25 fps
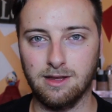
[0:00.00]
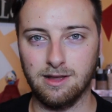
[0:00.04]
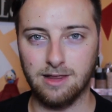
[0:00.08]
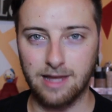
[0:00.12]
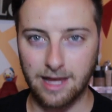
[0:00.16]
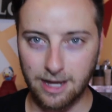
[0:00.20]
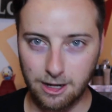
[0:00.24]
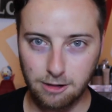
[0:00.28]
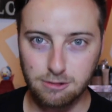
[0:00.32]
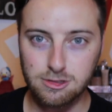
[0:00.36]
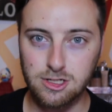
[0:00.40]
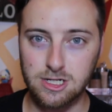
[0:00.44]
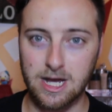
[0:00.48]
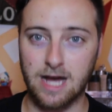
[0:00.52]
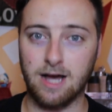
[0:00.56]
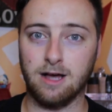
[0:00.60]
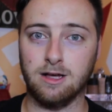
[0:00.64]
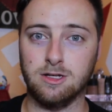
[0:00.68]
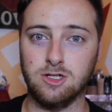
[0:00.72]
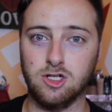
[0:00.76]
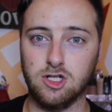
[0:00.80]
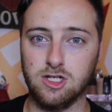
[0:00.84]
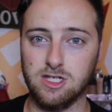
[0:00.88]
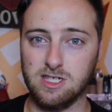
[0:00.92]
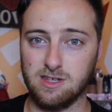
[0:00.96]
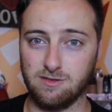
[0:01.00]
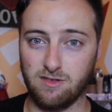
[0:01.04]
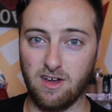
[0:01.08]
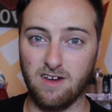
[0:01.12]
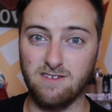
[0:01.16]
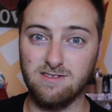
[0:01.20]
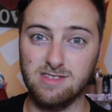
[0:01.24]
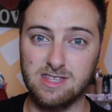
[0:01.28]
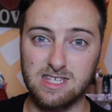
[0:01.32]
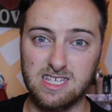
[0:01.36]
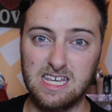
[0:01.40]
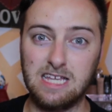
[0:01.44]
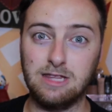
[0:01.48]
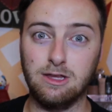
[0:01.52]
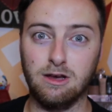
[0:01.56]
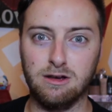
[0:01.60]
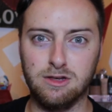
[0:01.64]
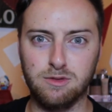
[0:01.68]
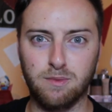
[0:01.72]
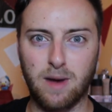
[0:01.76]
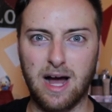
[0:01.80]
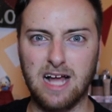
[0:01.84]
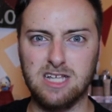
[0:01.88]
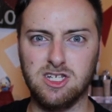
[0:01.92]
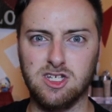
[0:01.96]
the Lego challenges, if you haven't seen
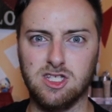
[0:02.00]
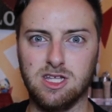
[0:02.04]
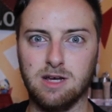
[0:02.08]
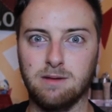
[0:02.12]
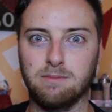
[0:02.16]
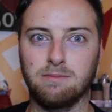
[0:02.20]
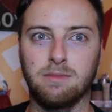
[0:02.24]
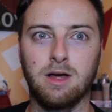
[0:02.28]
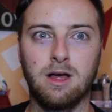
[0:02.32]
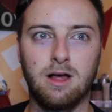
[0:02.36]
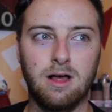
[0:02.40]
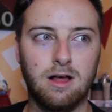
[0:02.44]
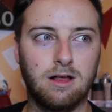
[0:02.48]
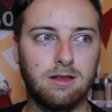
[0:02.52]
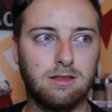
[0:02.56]
those, watch them.